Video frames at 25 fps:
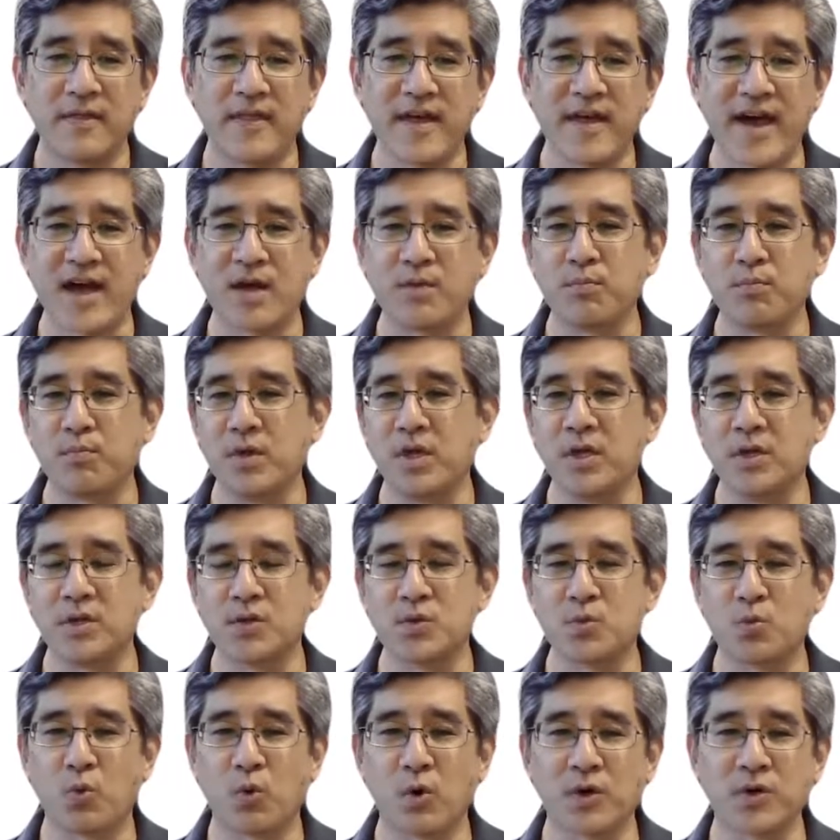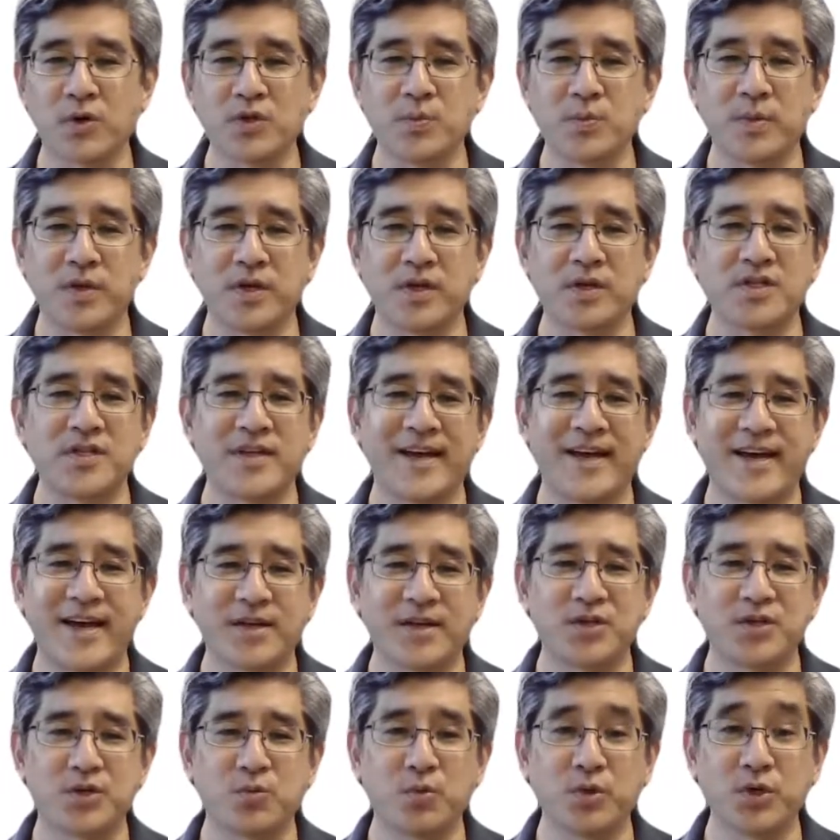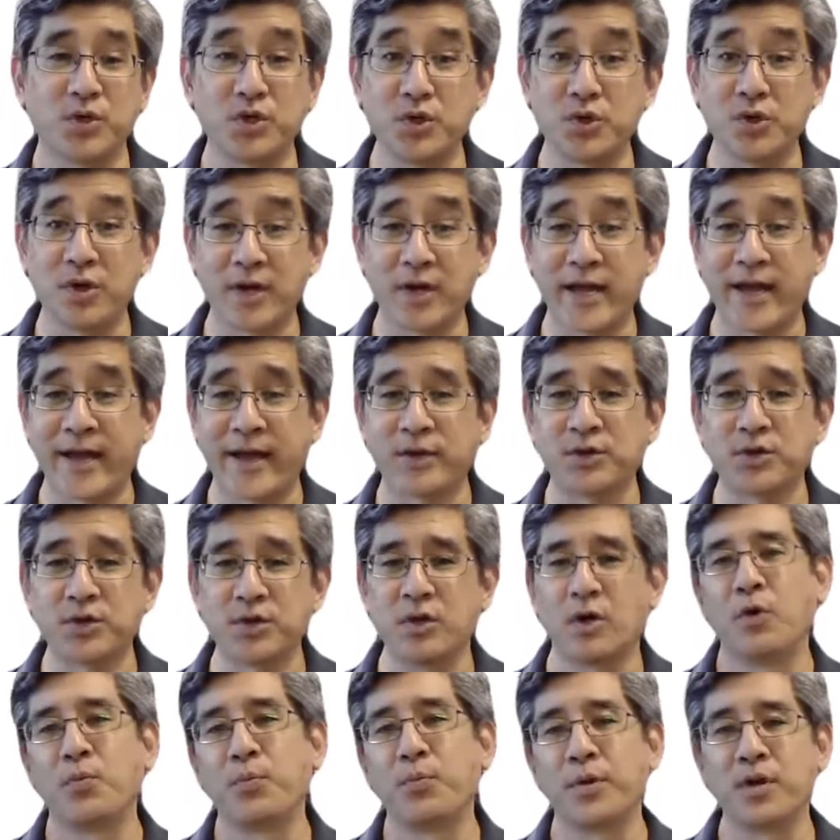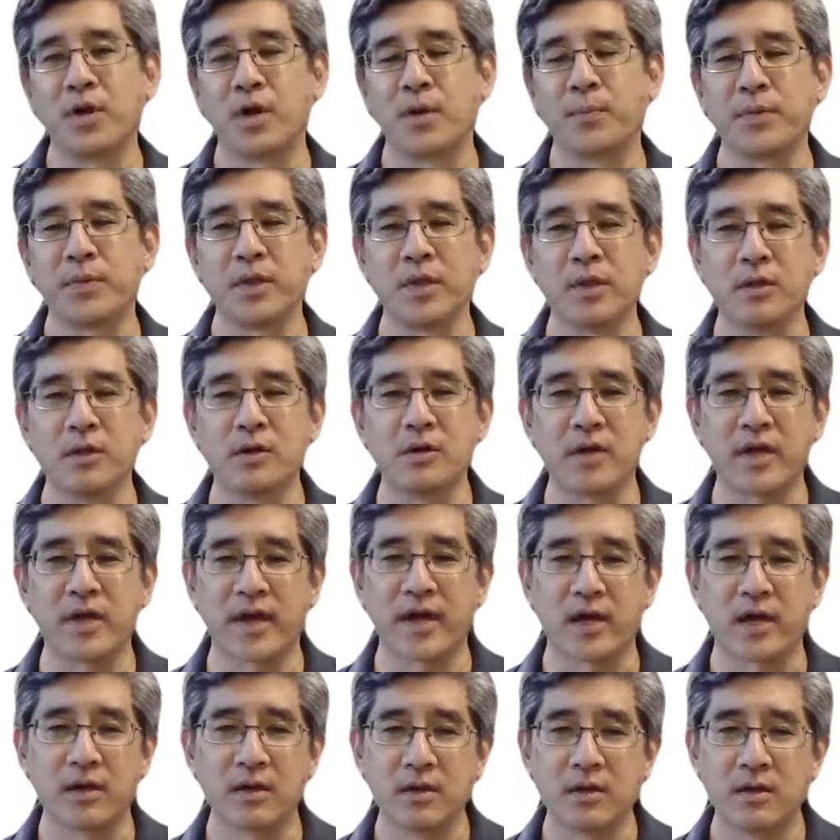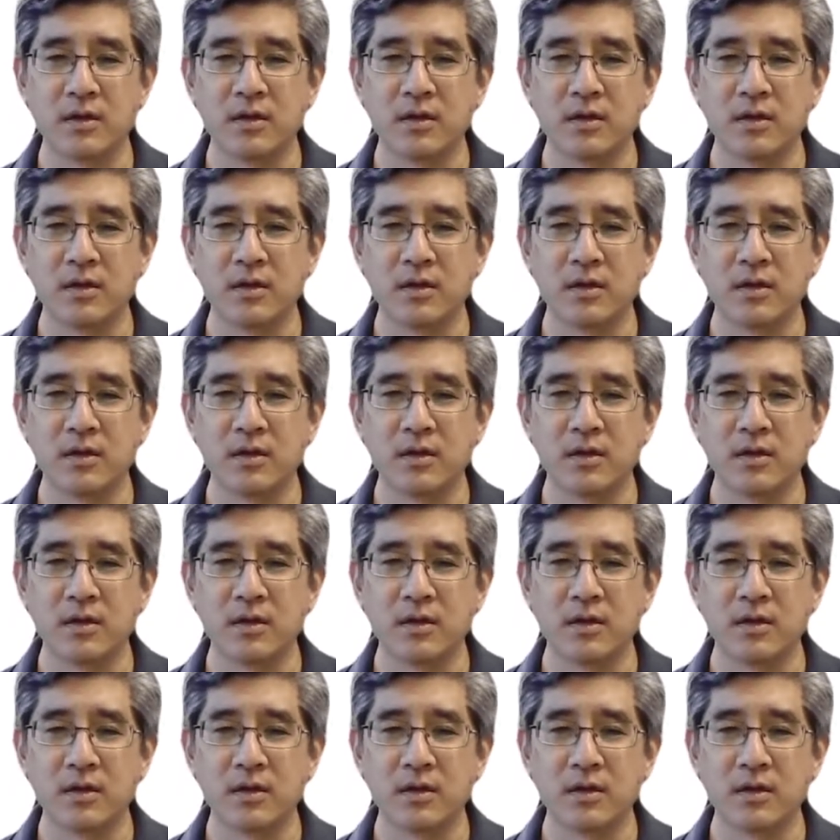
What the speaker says: That means work's been attached, which you can actually open up and look at.